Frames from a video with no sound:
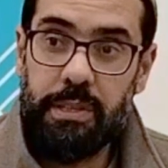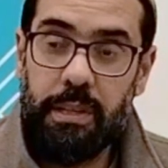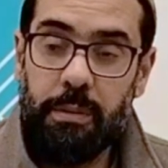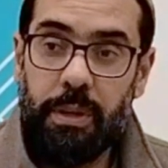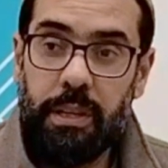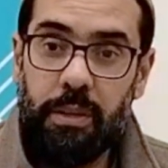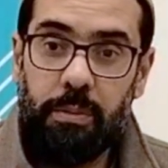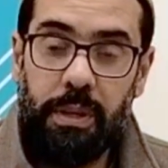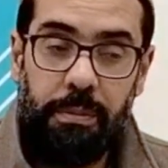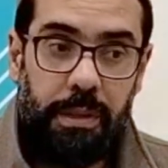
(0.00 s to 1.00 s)
As-salamu
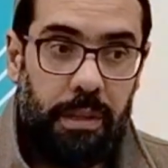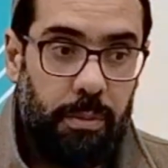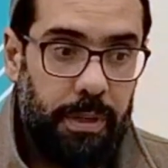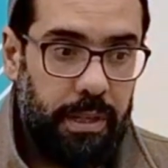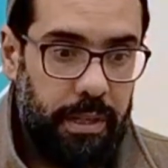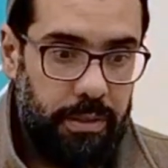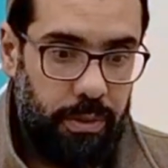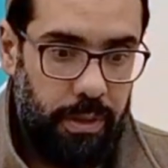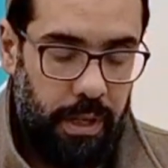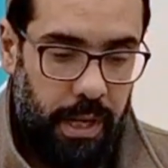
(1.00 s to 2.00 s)
alaykum wa rahmatullahi
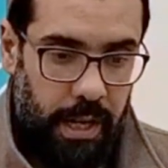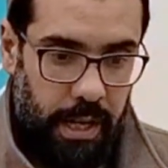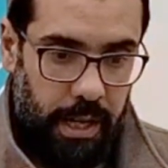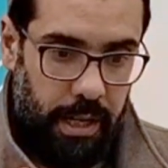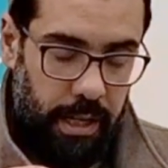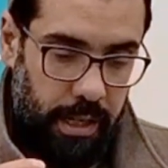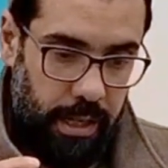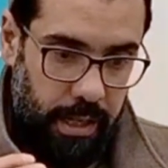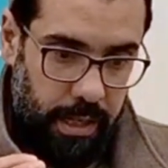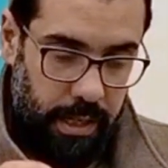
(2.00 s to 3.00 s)
wa
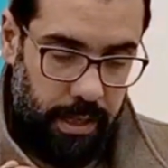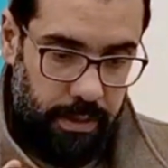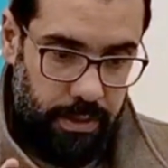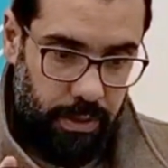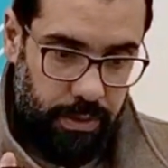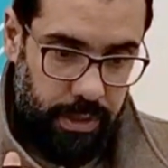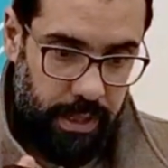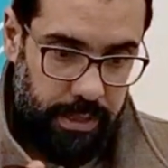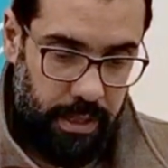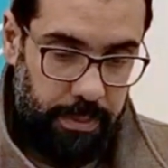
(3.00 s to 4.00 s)
barakatuh. So
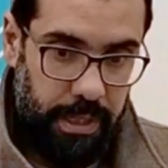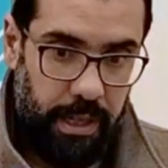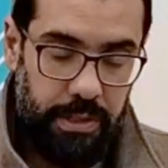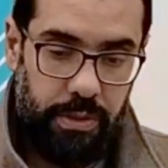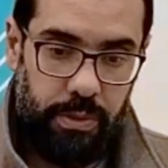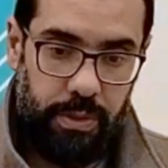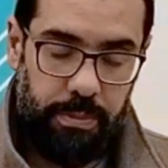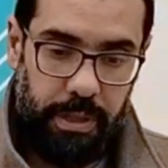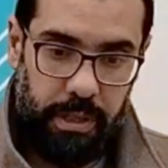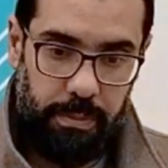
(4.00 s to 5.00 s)
tonight I've been asked to
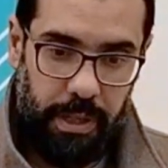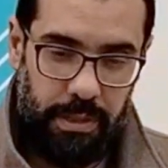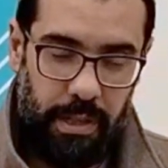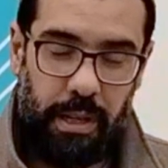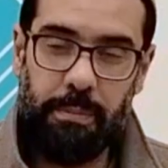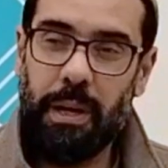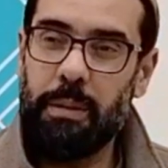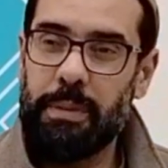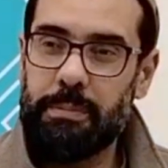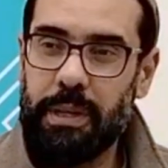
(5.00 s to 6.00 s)
speak about
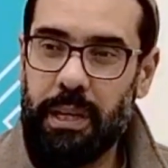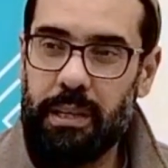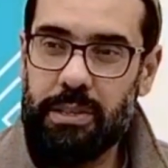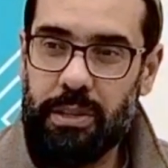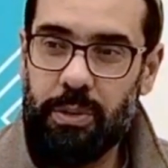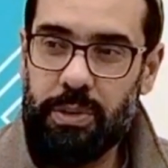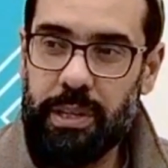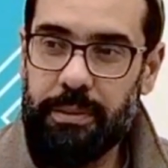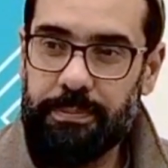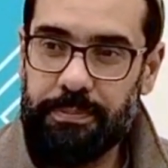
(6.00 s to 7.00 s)
Muhammad bin Ali
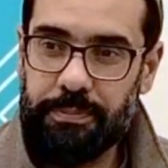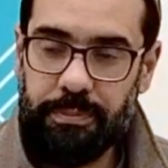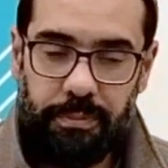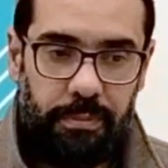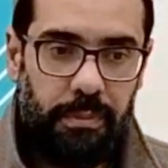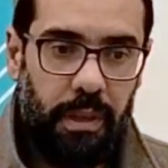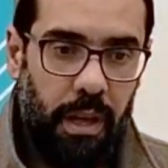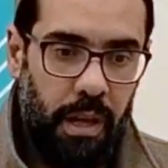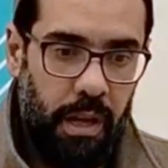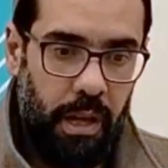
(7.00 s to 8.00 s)
Senussi.
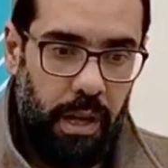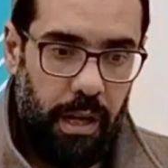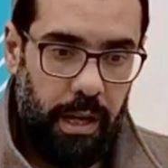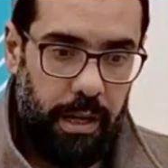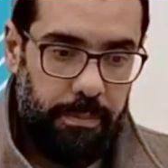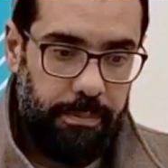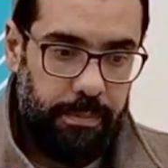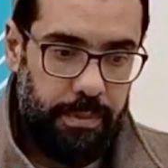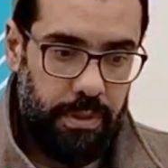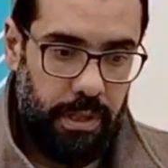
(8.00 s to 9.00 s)
So
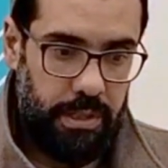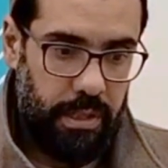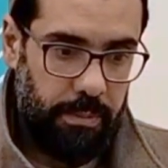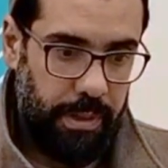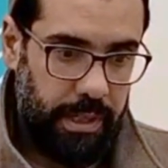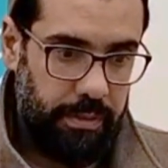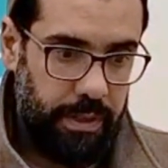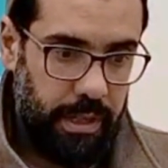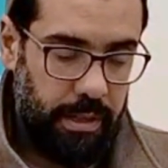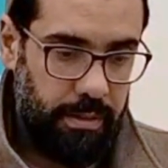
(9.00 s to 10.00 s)
I'll start by
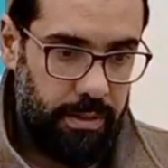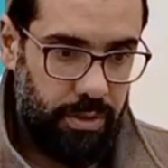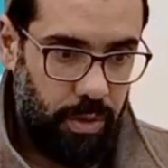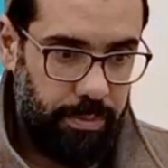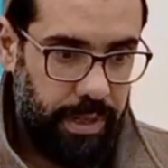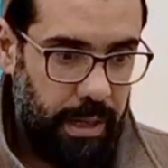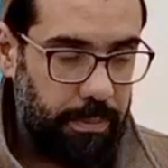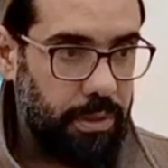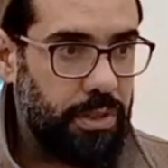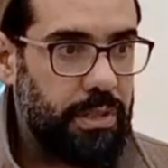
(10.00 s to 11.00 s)
giving a short
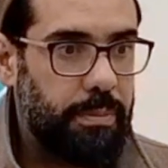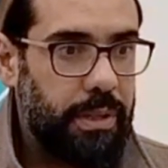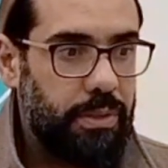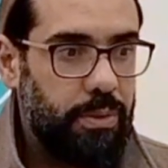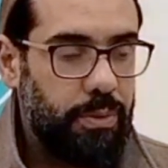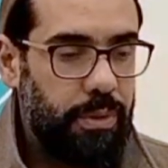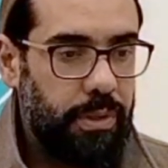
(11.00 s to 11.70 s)
preamble just about who,